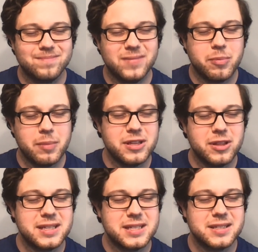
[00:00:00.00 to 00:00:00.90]
I pray
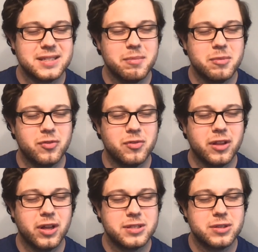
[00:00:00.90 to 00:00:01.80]
these things in the name of the
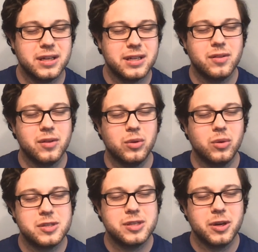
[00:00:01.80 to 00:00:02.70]
Father, and Son, and the
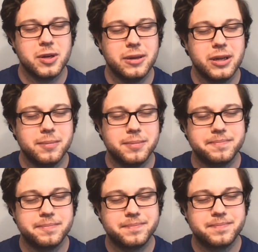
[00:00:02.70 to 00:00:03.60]
Holy Spirit.
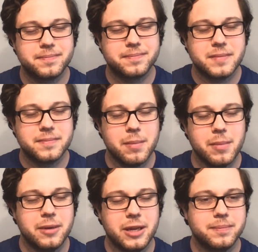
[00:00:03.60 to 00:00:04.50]

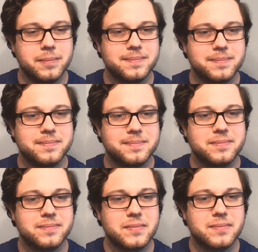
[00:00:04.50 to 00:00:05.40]
Amen.
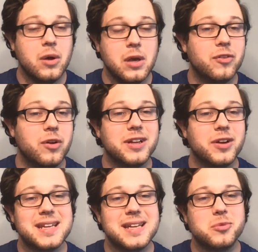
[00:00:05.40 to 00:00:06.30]
Well,
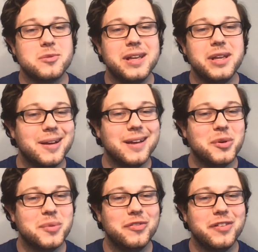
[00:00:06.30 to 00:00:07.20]
friends, as we
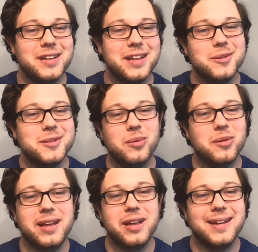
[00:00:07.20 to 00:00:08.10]
move into the
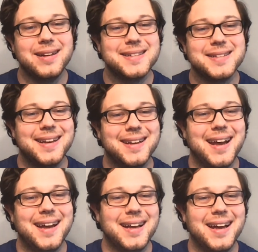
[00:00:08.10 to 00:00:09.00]
weekend,
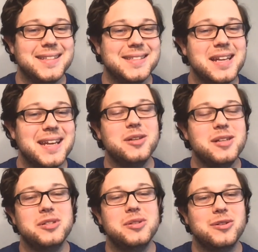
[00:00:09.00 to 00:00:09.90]
uh,
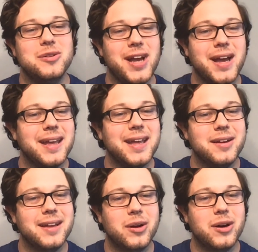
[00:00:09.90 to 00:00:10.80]
continue to check
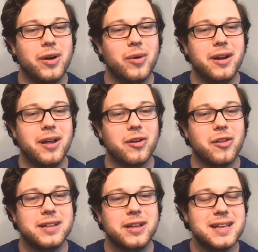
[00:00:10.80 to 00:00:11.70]
in on one another,
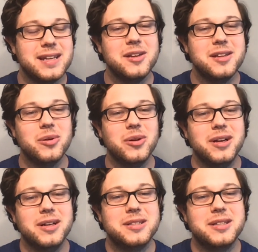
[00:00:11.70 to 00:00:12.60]
continue
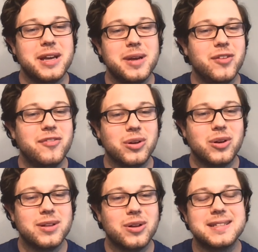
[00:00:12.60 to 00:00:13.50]
to make phone
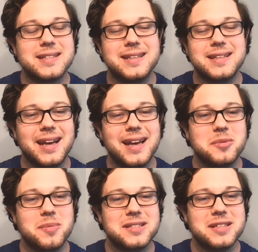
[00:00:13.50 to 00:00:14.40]
calls and send text
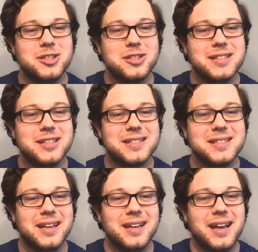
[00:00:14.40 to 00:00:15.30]
messages,
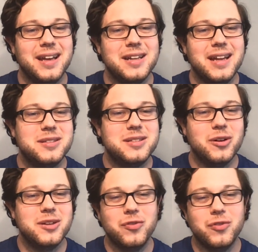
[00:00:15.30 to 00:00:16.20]
and
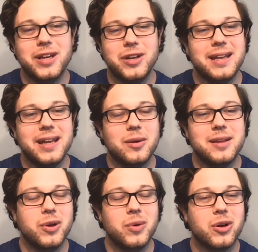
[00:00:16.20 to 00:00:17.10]
don't forget that
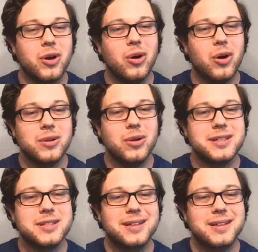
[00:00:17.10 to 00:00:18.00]
we're
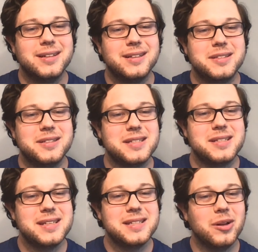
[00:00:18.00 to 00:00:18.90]
called to
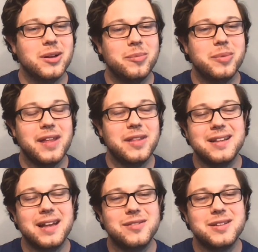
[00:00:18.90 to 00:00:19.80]
still be the
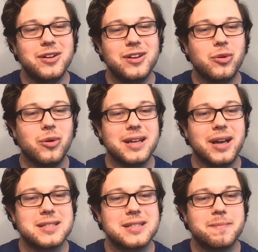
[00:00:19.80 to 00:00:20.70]
hands and feet of
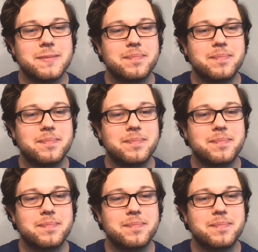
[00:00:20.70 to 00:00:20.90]
Christ,